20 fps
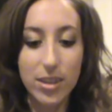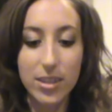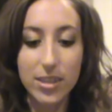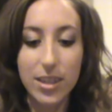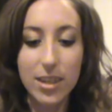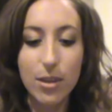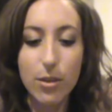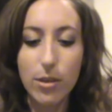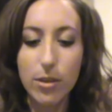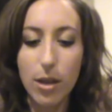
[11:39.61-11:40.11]

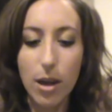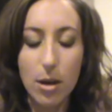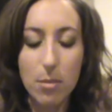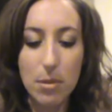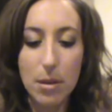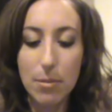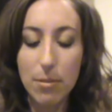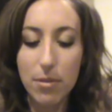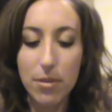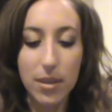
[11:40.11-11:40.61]
Because I know a lot
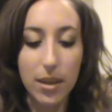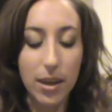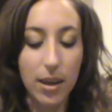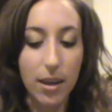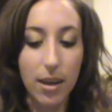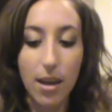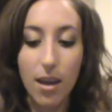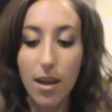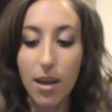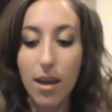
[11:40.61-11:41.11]
of people
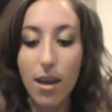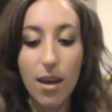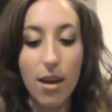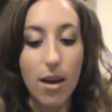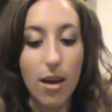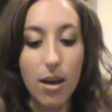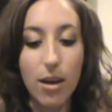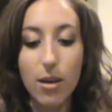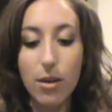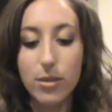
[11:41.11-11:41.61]
think,
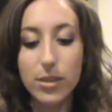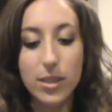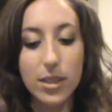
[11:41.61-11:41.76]
oh,